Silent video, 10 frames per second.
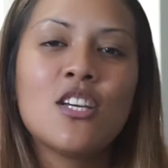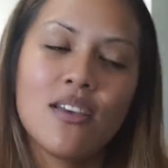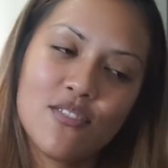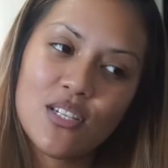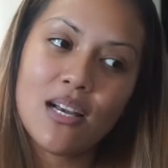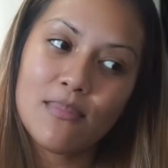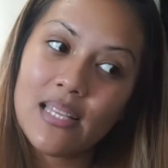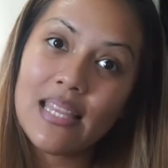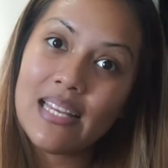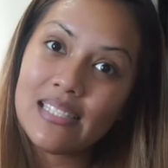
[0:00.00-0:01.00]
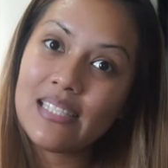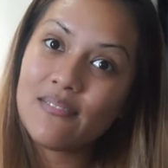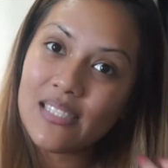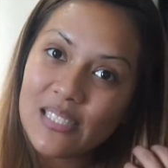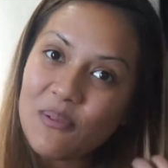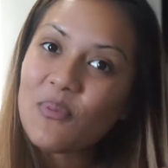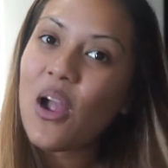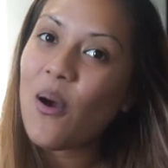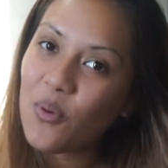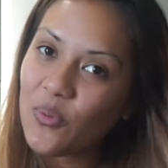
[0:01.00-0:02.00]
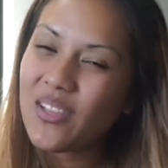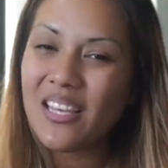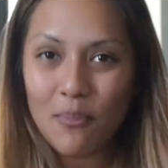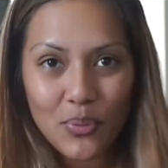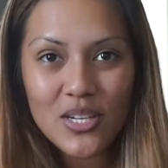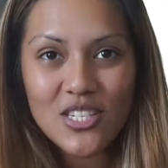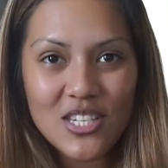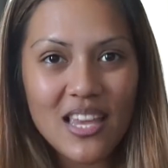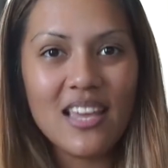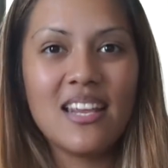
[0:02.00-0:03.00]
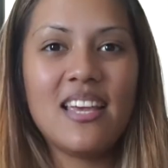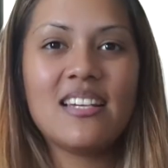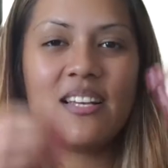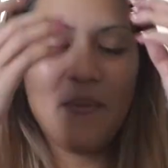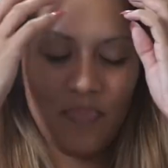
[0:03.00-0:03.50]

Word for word: if she comes at the ending of December, I will really appreciate it.